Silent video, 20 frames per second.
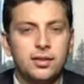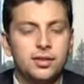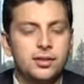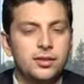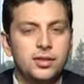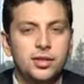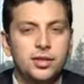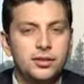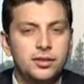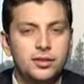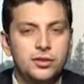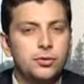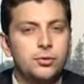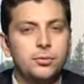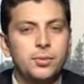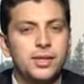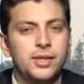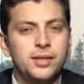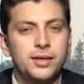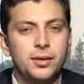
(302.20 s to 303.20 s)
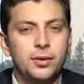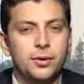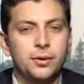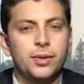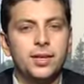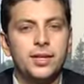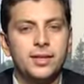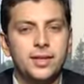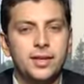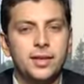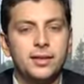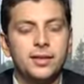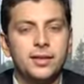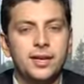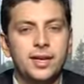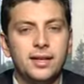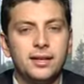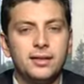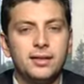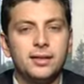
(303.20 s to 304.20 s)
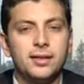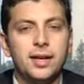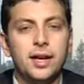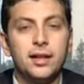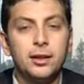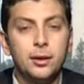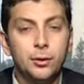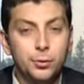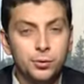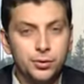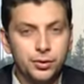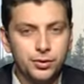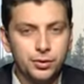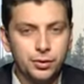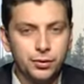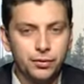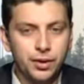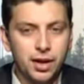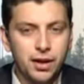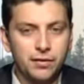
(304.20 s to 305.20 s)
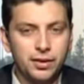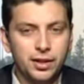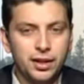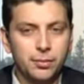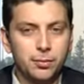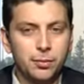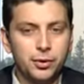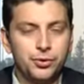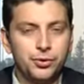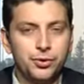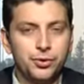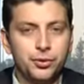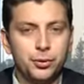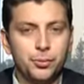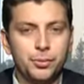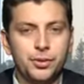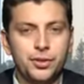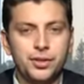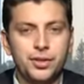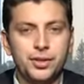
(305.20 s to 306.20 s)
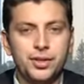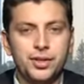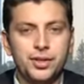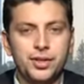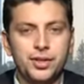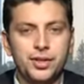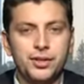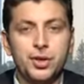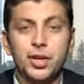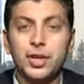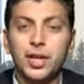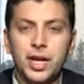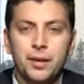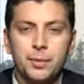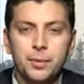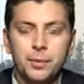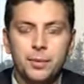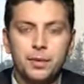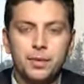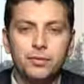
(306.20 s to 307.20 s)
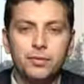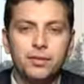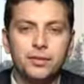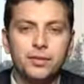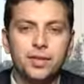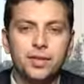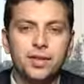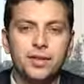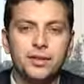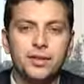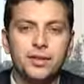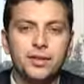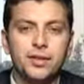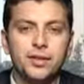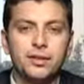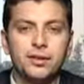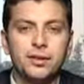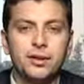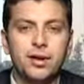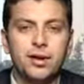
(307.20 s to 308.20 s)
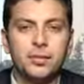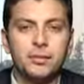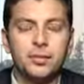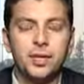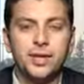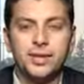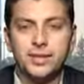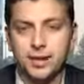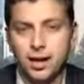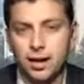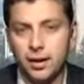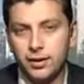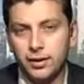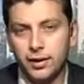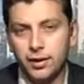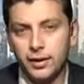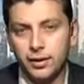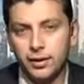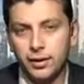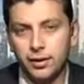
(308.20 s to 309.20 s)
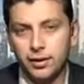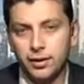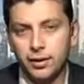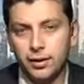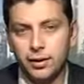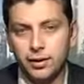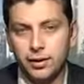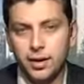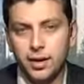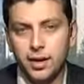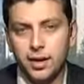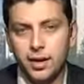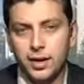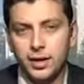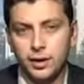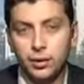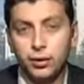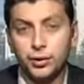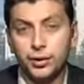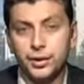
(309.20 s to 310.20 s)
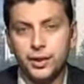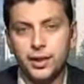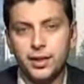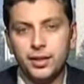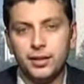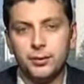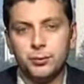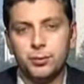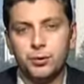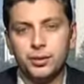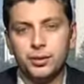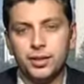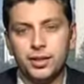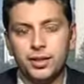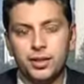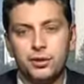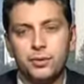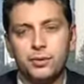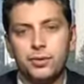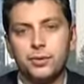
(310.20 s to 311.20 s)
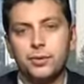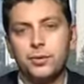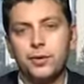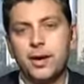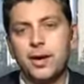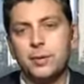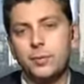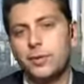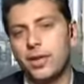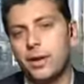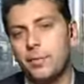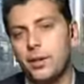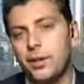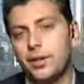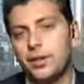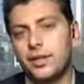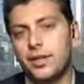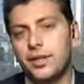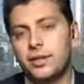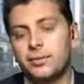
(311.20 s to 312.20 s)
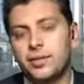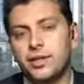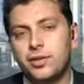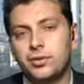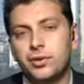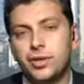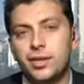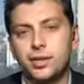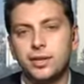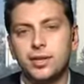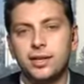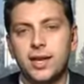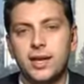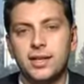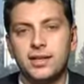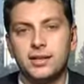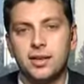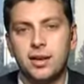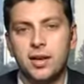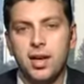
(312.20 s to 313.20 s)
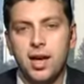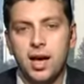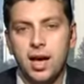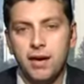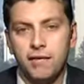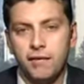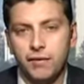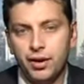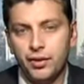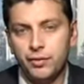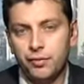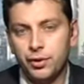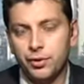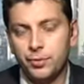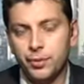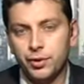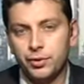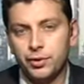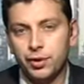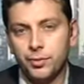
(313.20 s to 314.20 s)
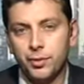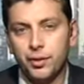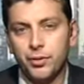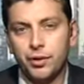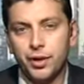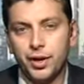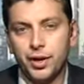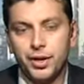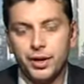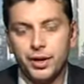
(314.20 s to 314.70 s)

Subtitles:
just 2 months ago, he said that the illusion of having a moderate opposition in Syria capable of defeating the Syrian army is highly unlikely. He called it an illusion. It shows you how the American administration has a very firm grip on the